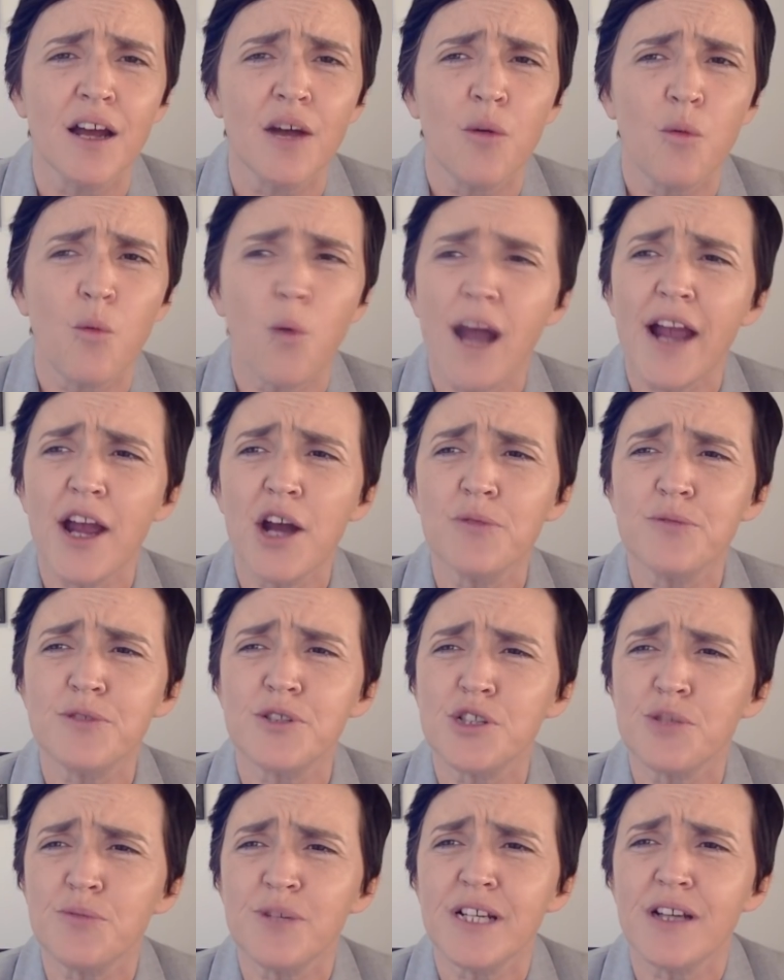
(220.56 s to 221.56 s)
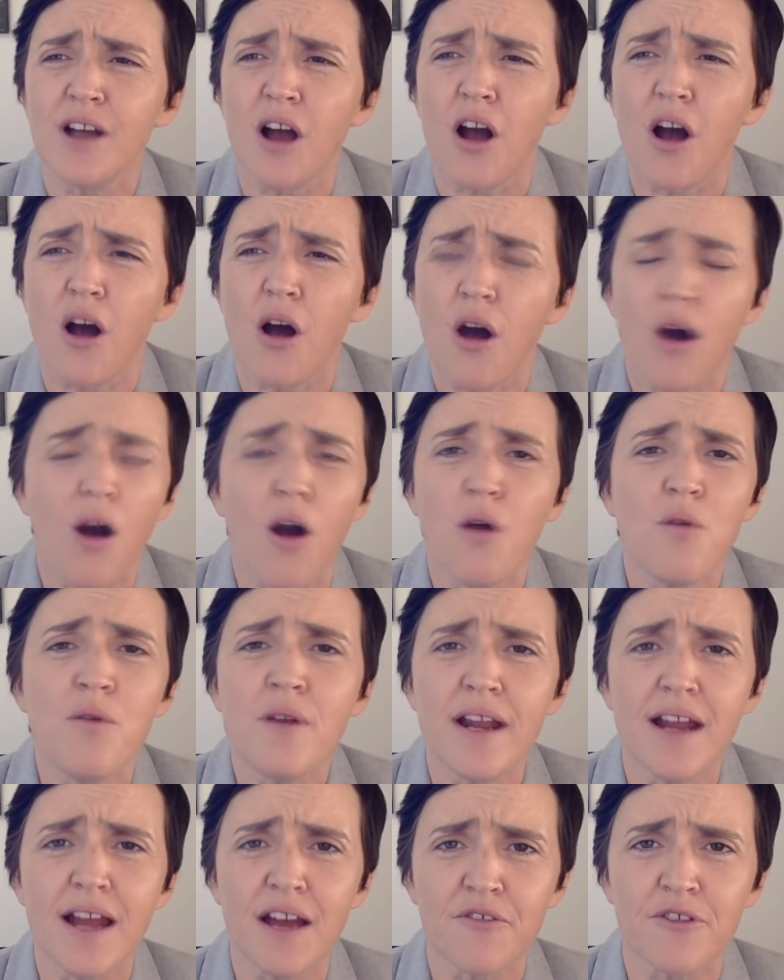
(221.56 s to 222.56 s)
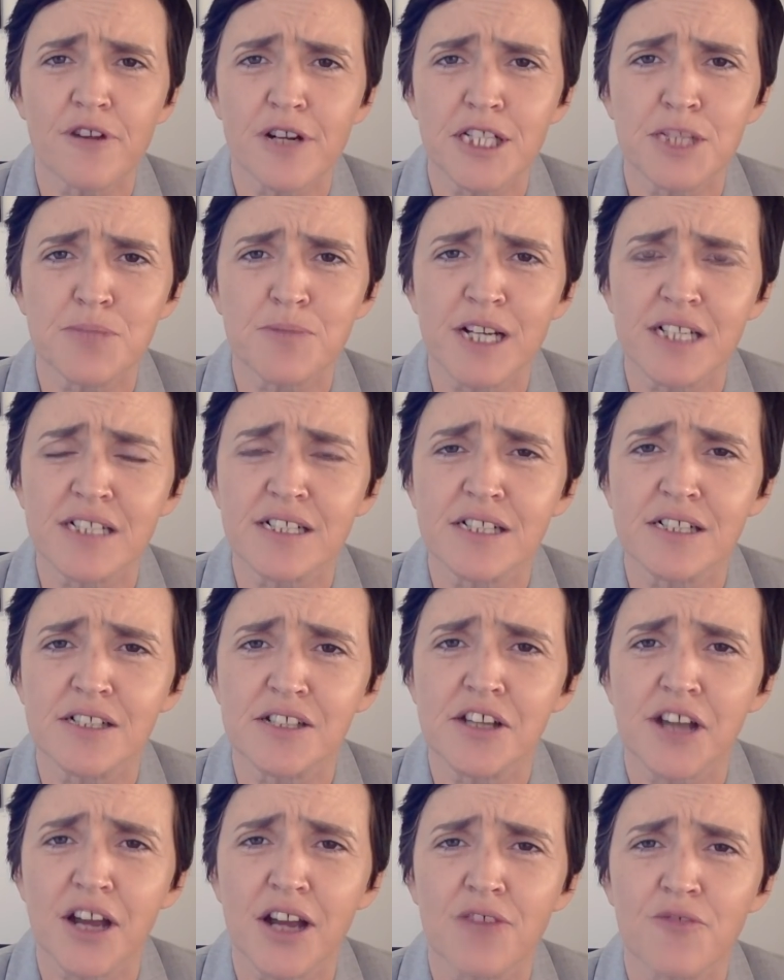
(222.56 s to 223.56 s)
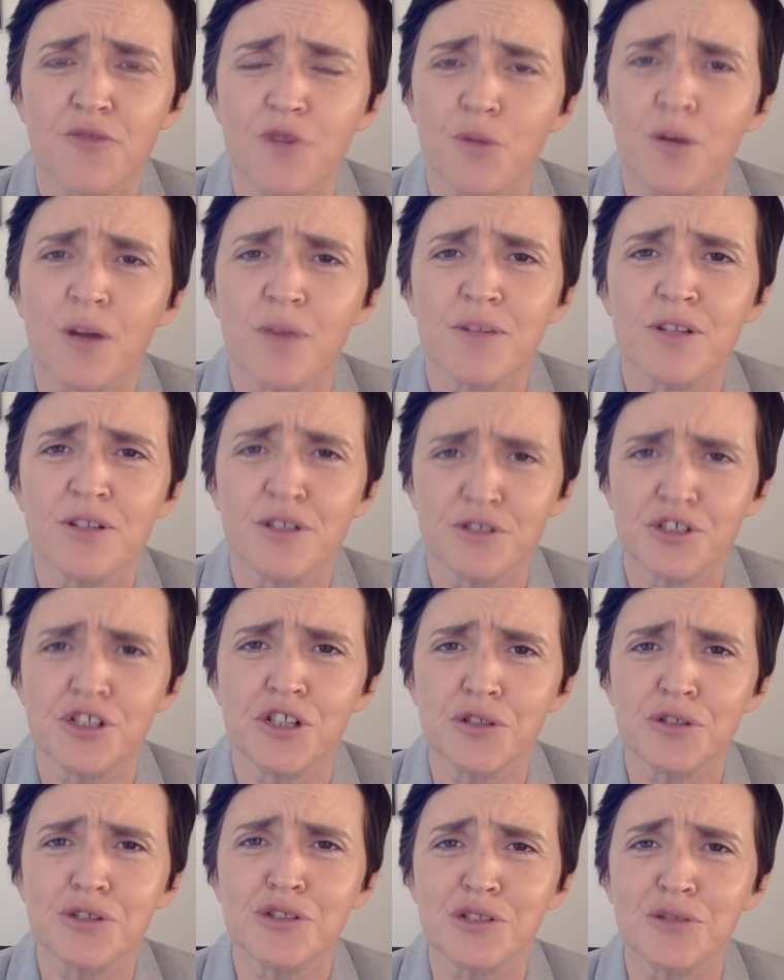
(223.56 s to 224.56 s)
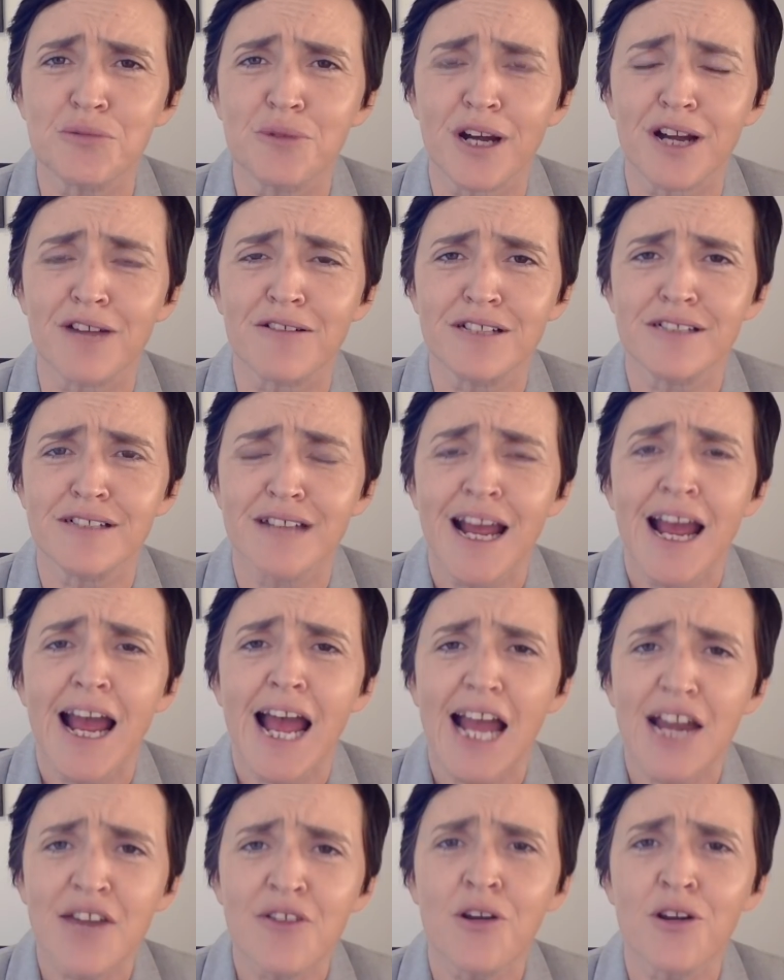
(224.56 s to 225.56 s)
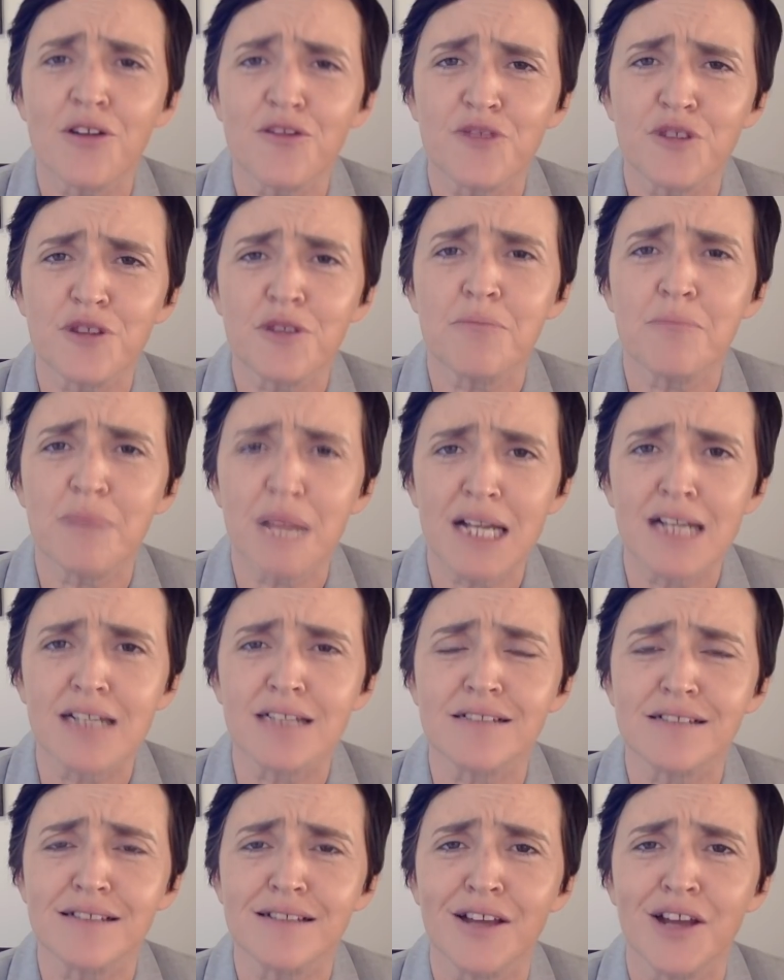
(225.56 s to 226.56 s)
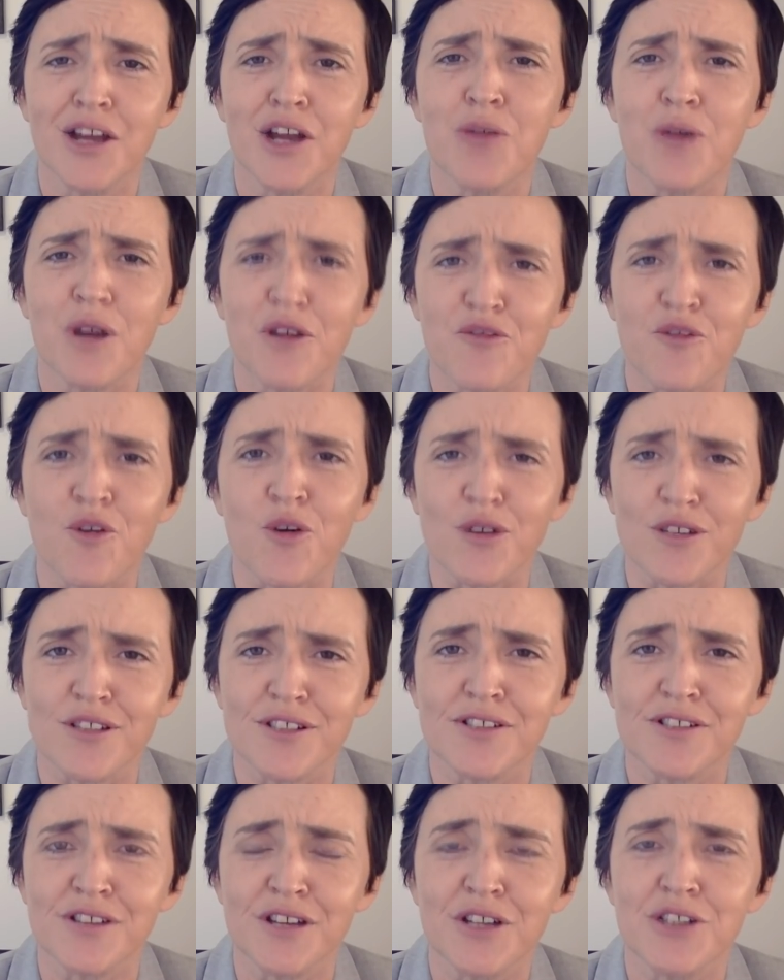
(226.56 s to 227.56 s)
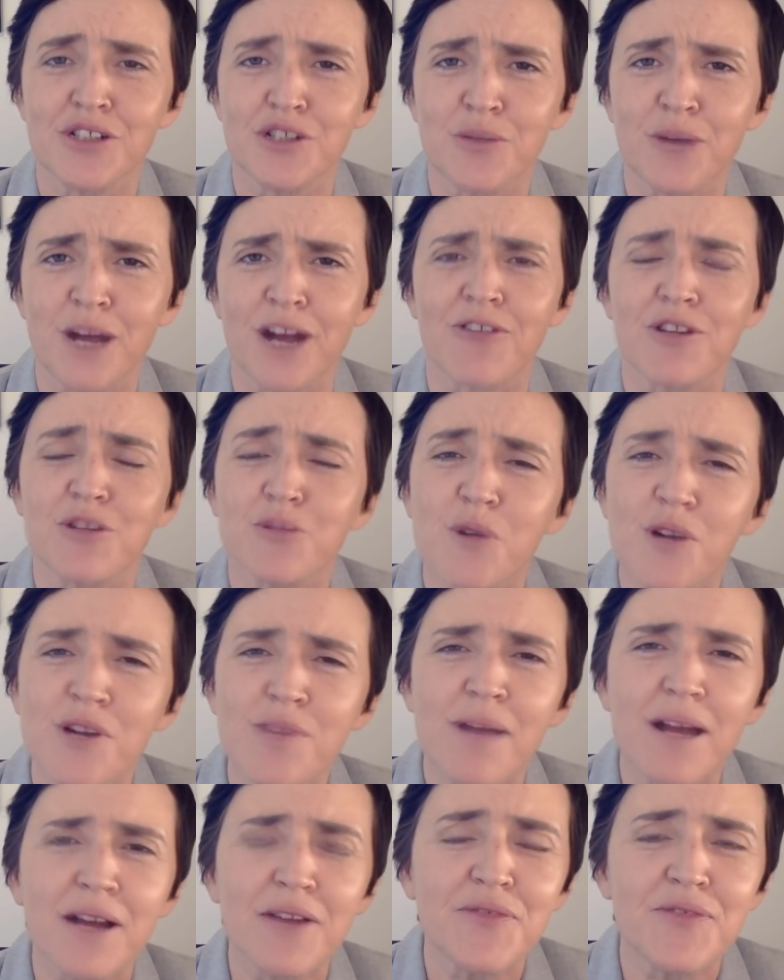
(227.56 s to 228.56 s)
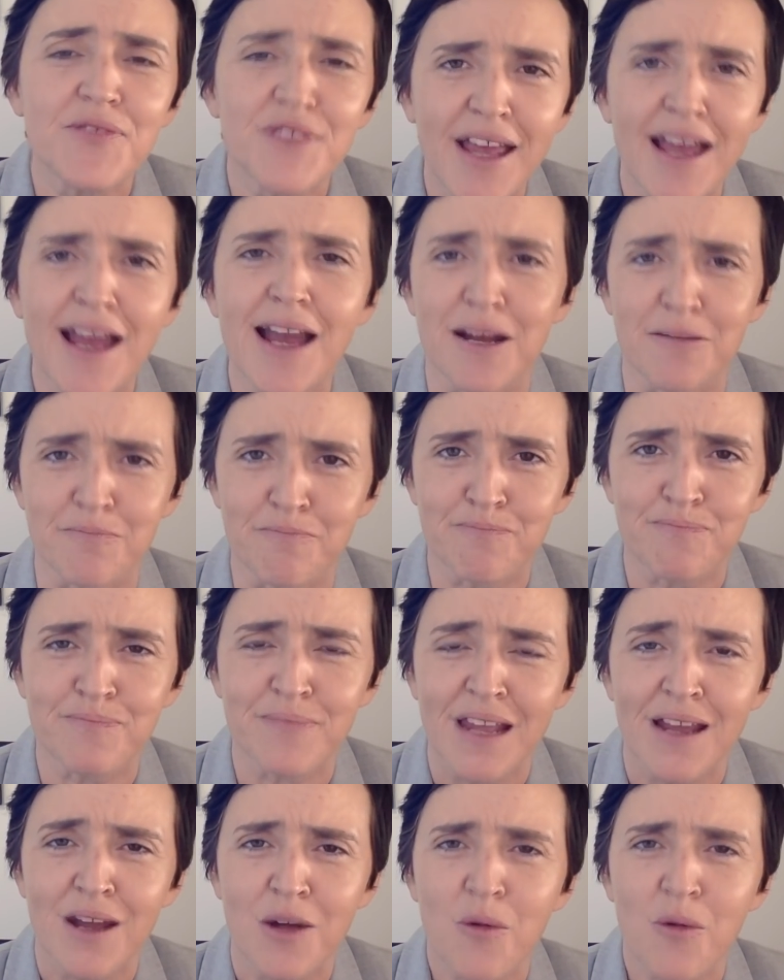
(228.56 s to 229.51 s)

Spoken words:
Why do we only ever express concern for women who choose to wear it and not for the millions who are forced to wear it? What about them?